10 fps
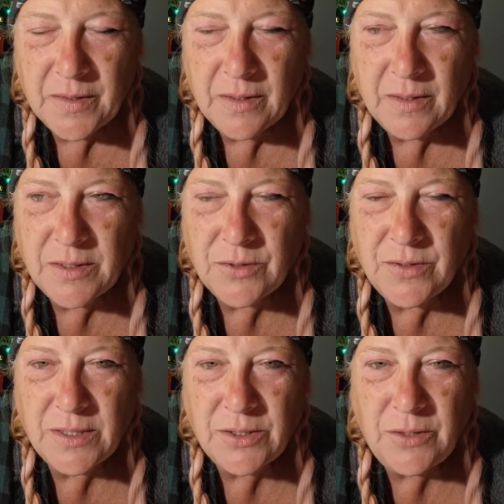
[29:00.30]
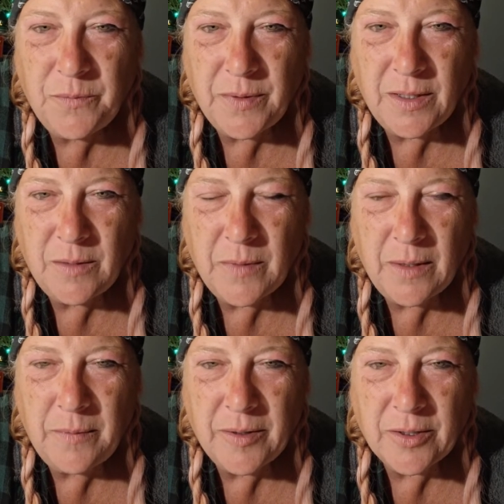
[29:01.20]
So this could be
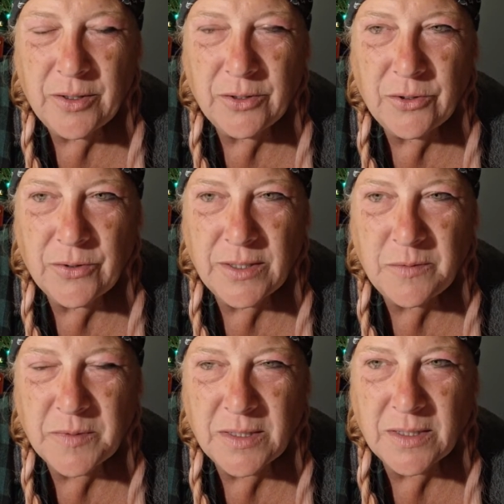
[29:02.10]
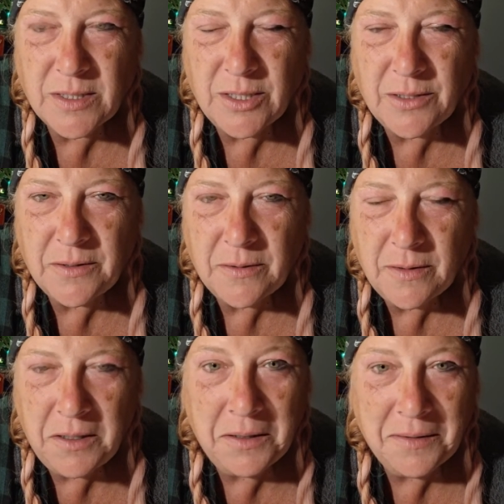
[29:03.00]
maybe a good Christmas this year.
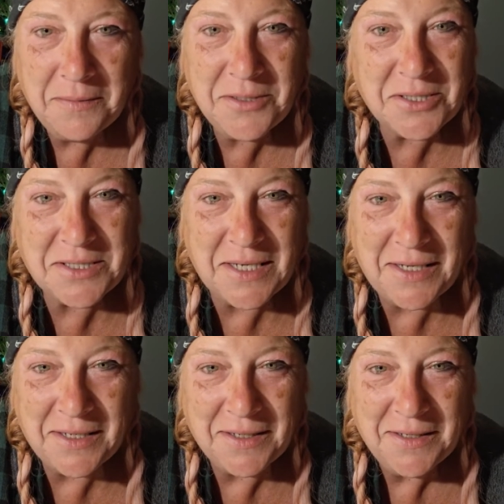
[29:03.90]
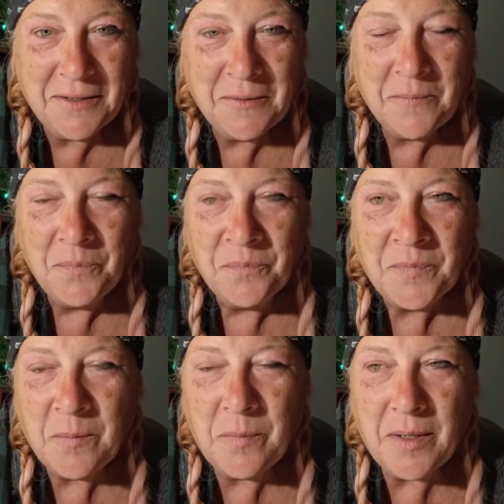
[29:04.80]
Just saying.
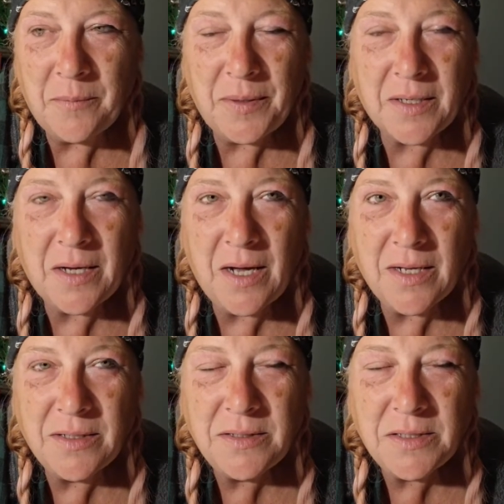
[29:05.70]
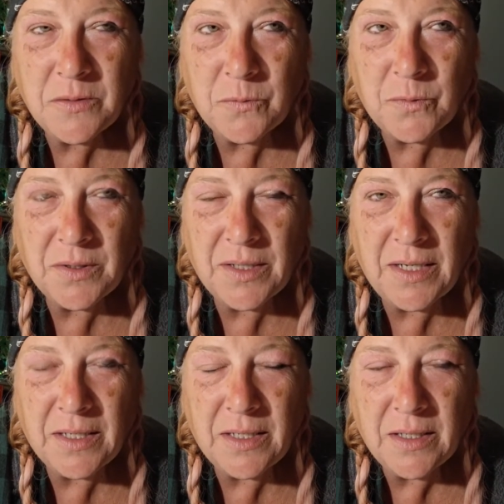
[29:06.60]
But pecans were like